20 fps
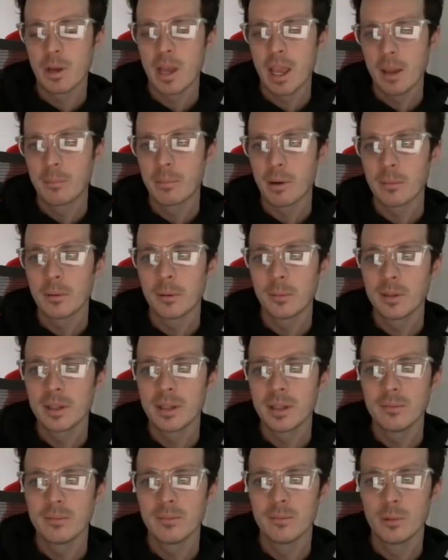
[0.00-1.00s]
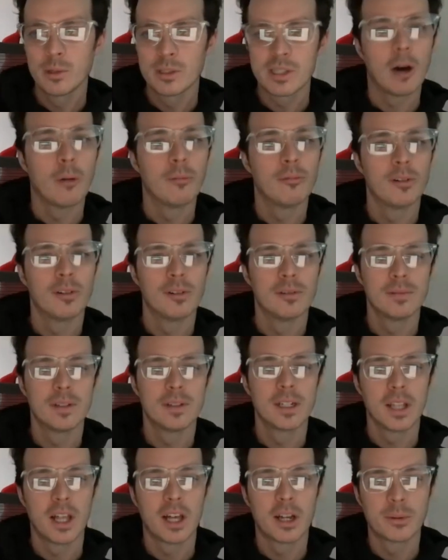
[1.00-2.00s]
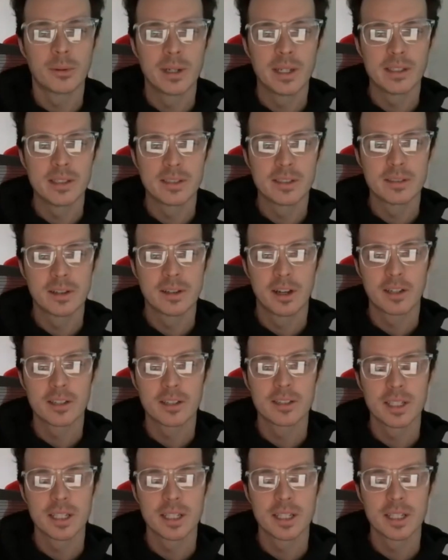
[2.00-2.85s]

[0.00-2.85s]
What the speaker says: it probably was helpful in a lot of ways, honestly.